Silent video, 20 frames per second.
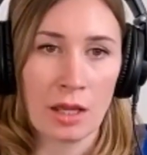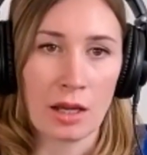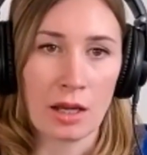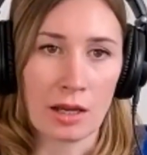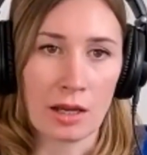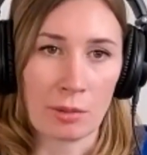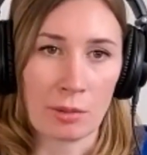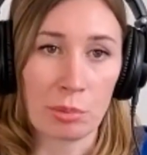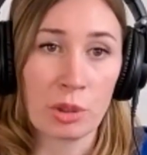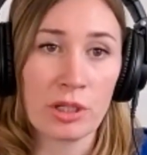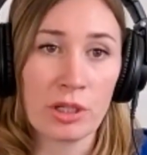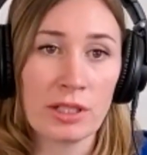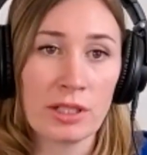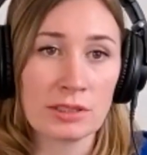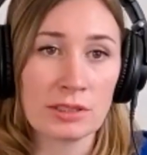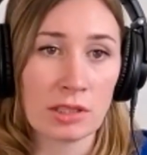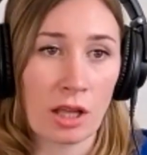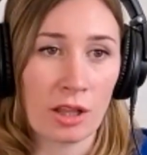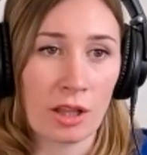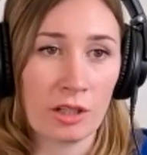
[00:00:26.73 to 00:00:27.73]
a pretty
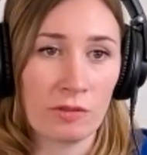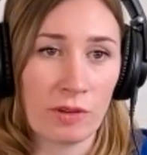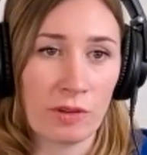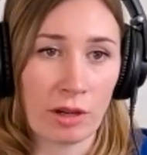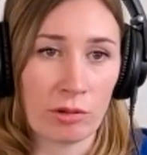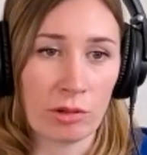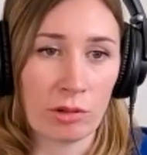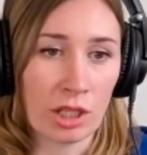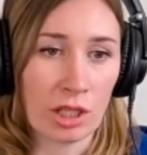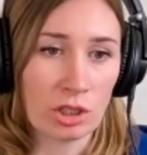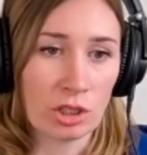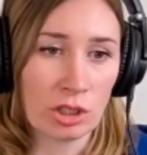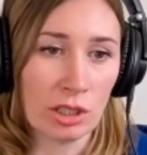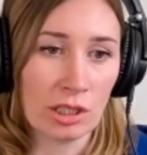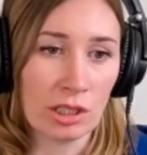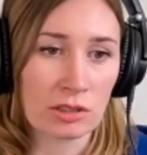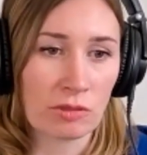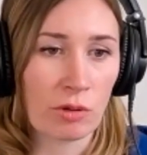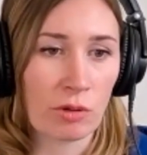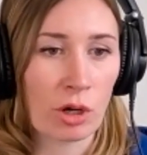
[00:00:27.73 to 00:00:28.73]
solid foundation
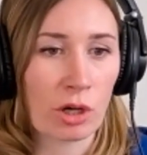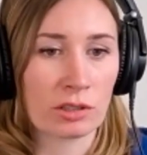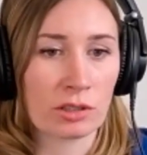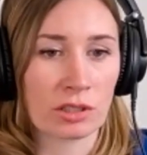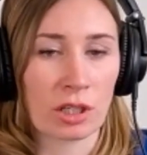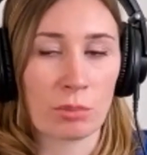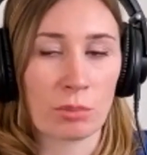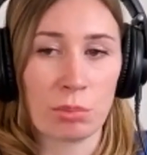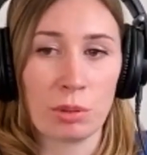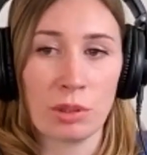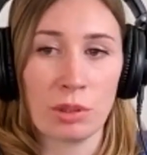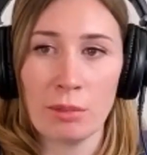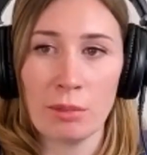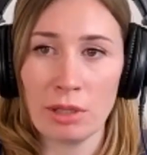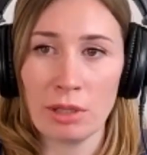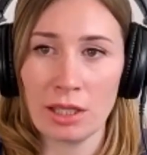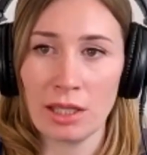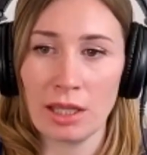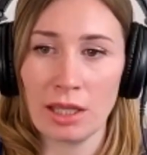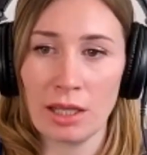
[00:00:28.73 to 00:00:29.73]
as far as our play
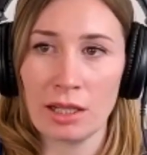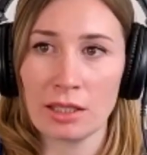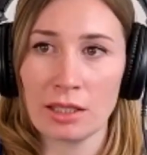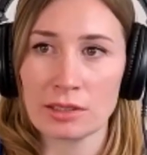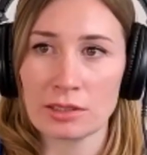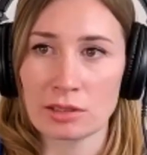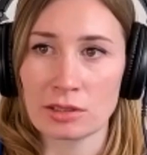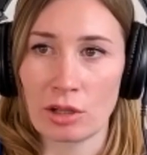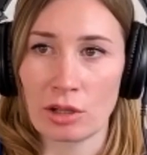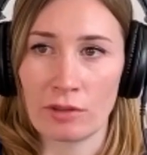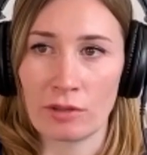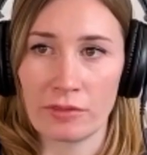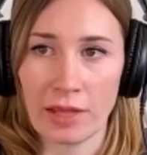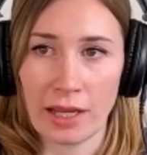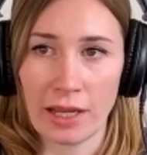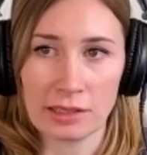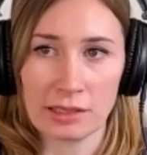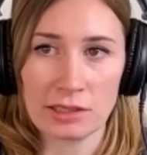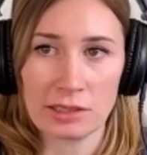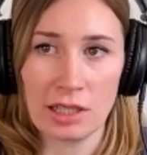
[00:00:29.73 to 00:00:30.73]
mechanics and all of
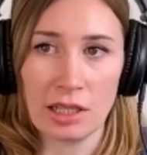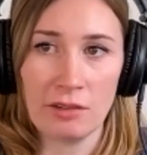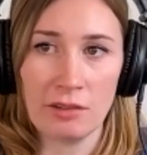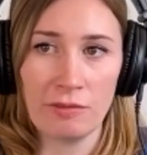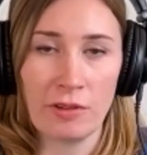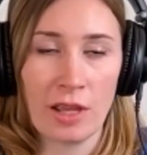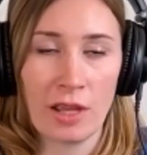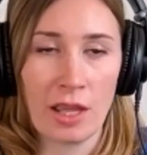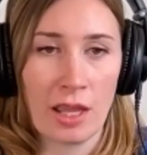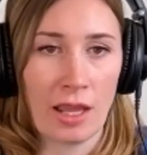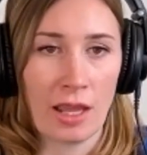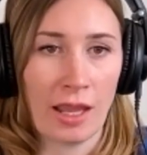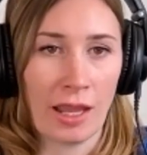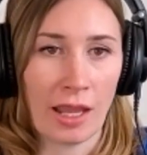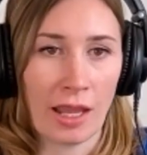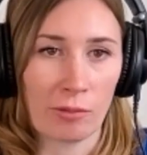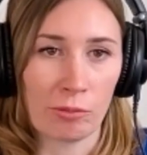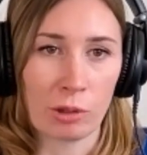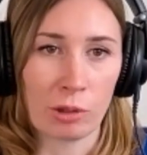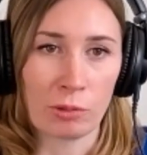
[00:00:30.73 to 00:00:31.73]
that stuff.
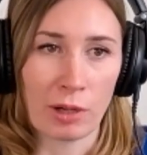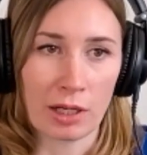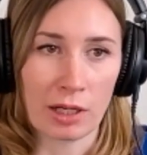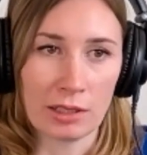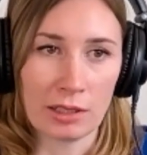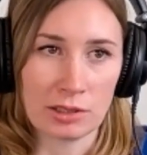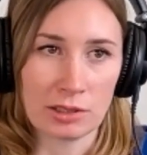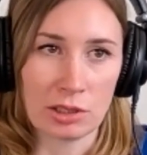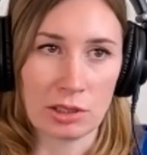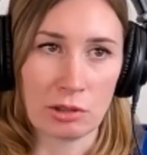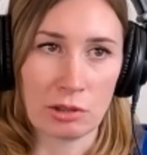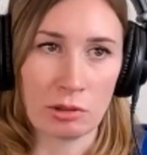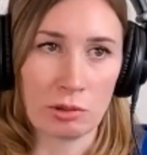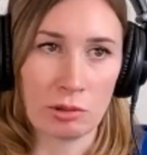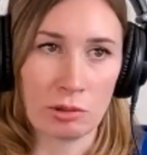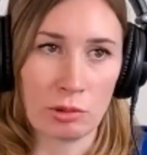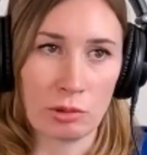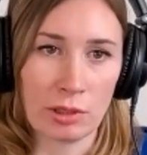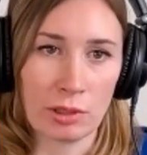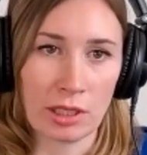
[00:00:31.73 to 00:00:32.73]
And we're ready
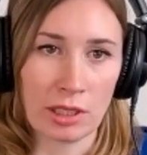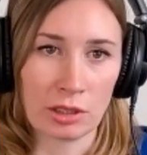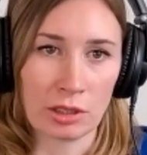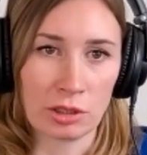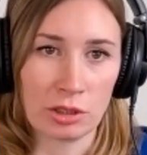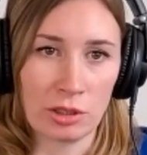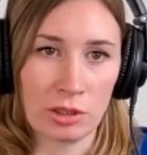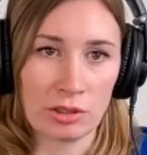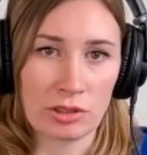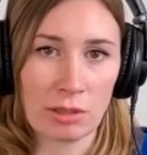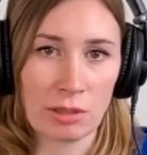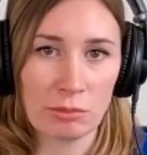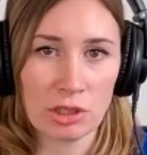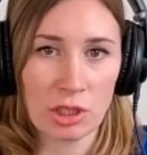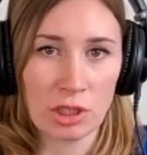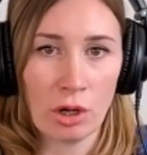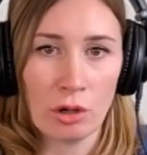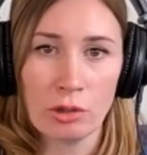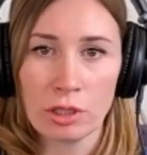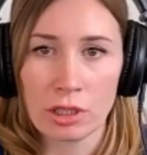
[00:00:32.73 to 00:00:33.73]
to introduce them
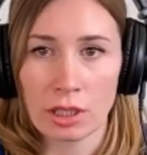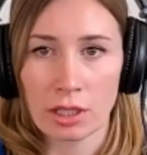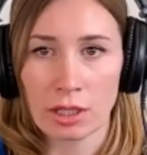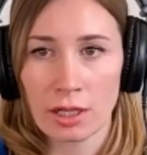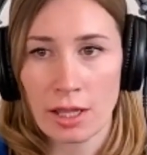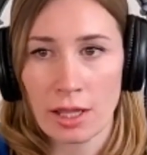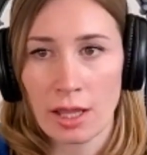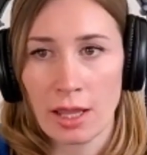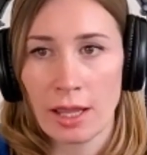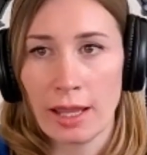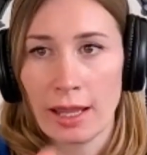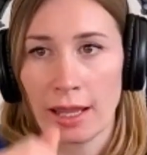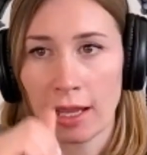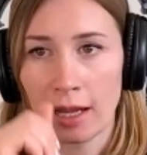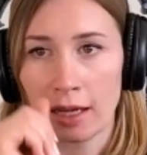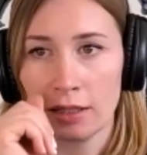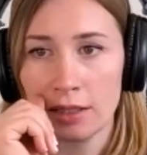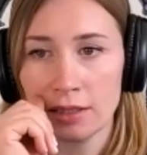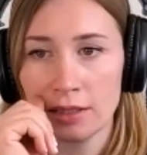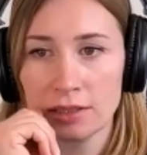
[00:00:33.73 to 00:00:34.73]
to odor.
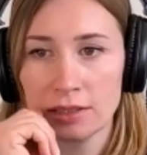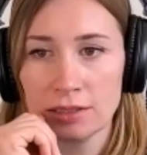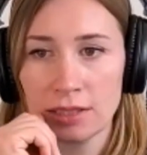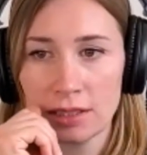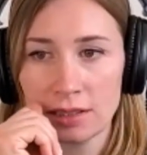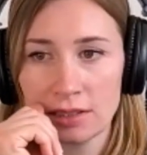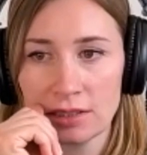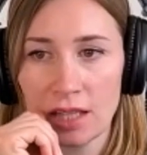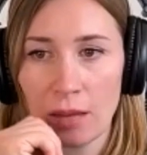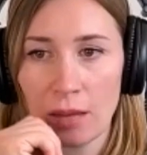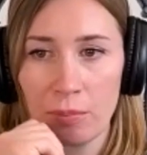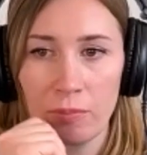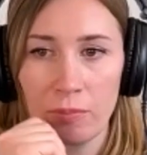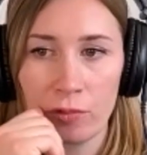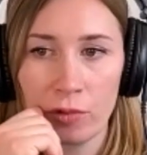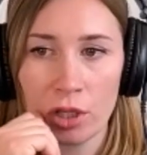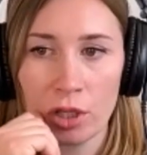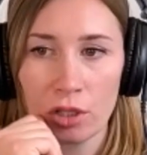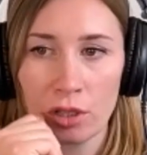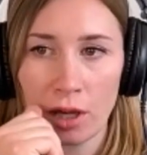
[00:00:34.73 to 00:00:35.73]
And this is a step
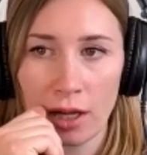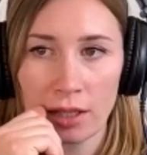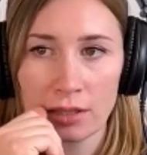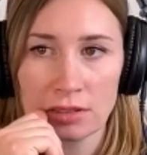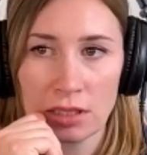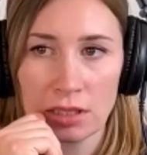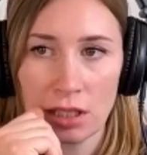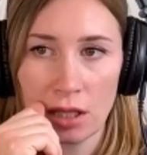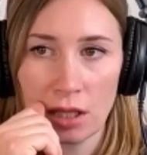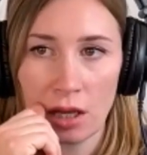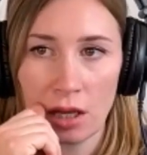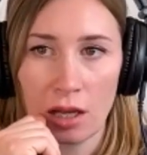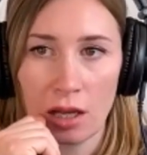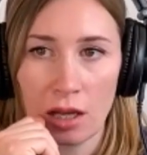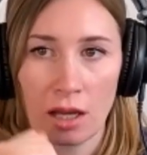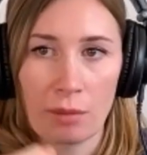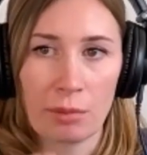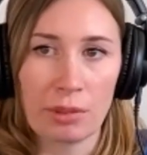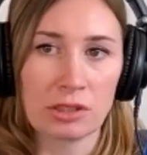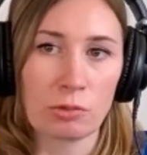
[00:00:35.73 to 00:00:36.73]
for you guys
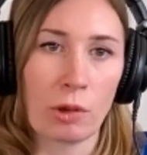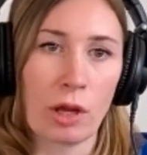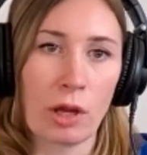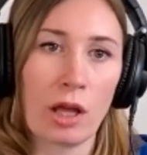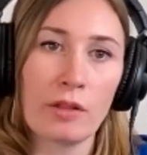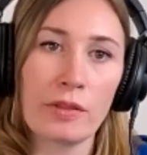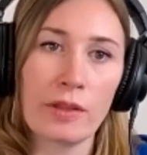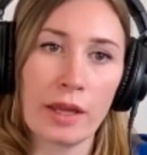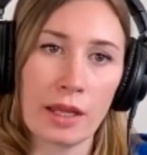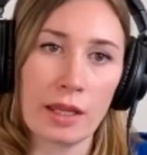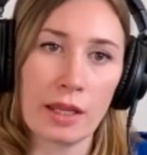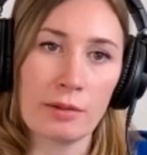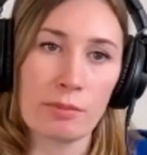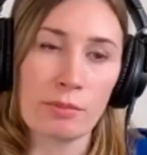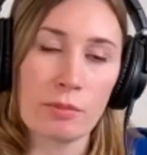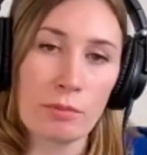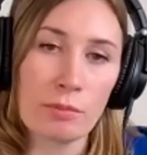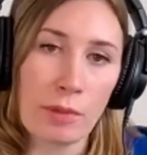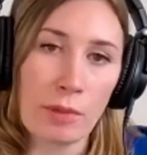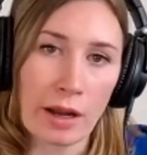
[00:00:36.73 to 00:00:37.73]
as well that
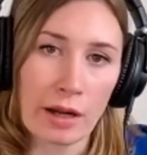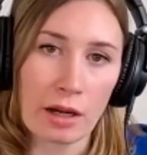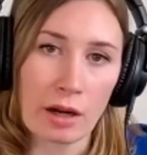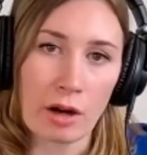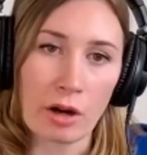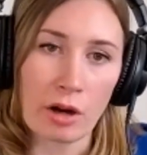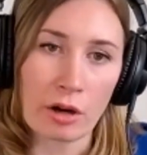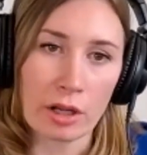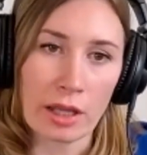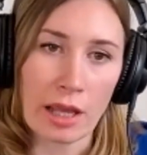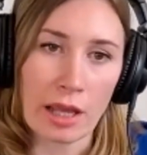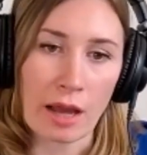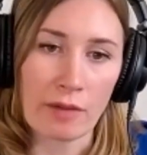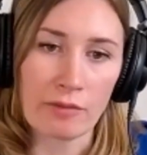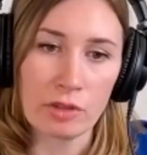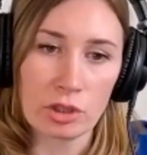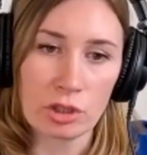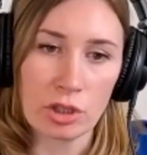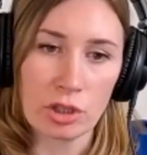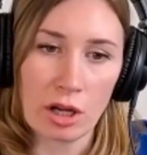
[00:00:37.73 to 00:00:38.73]
might already
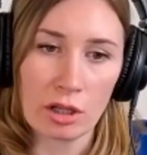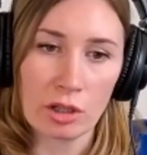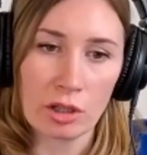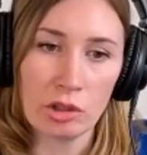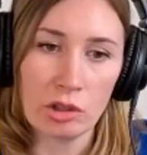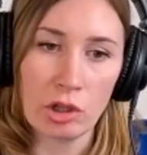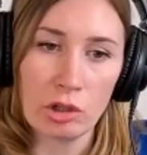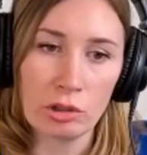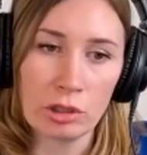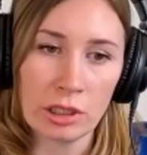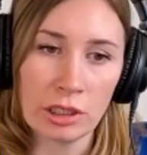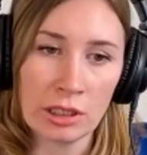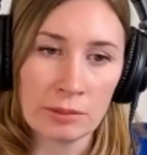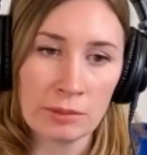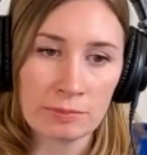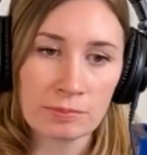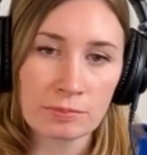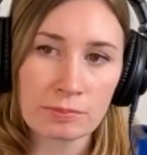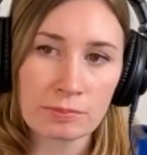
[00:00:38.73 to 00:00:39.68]
have your dog on odor.